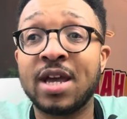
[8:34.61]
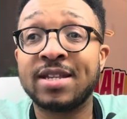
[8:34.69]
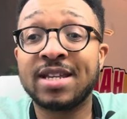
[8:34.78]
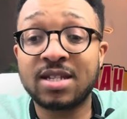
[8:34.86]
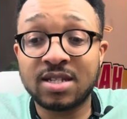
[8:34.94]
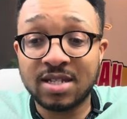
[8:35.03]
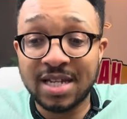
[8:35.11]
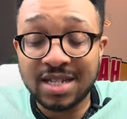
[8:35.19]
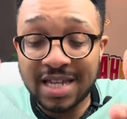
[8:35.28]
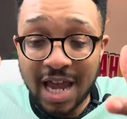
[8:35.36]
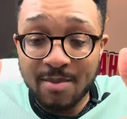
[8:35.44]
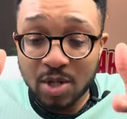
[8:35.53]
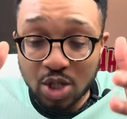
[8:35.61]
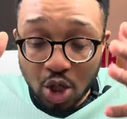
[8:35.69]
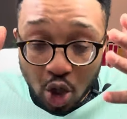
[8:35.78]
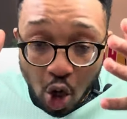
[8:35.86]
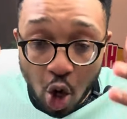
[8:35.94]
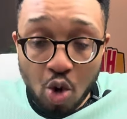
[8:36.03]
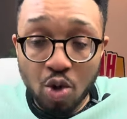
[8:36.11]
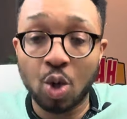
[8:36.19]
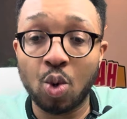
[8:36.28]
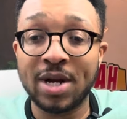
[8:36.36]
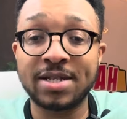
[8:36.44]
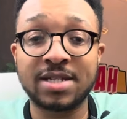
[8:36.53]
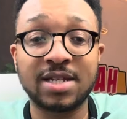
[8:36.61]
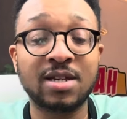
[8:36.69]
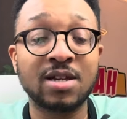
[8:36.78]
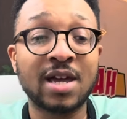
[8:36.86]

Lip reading: This game is low quality